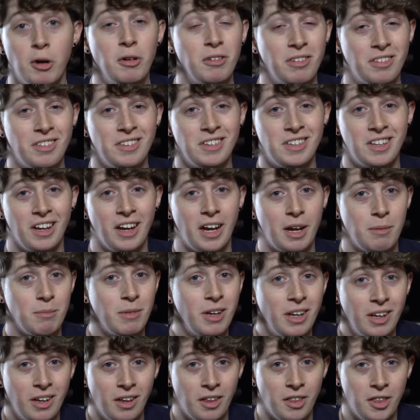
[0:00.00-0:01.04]
Most of the
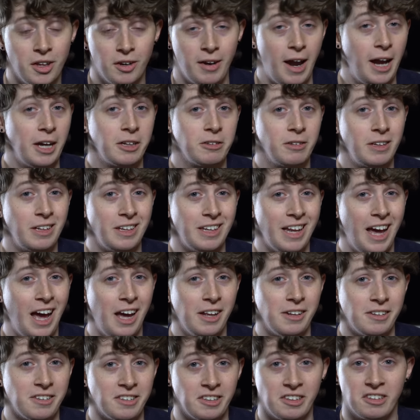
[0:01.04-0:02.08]
time, they're actually
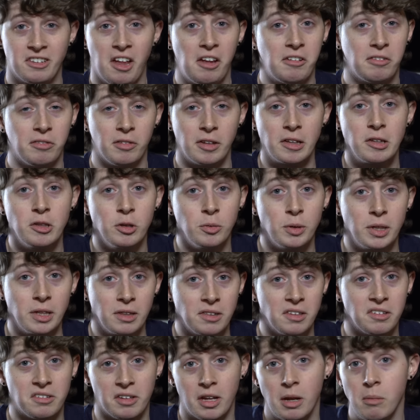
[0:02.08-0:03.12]
not successfully
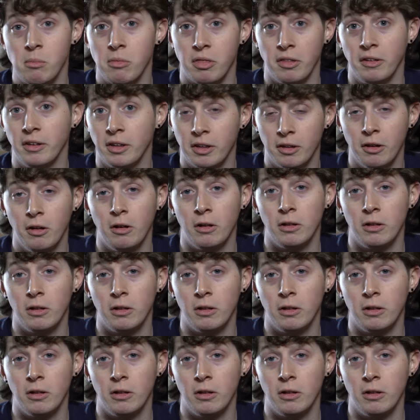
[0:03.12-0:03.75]
doing the same thing at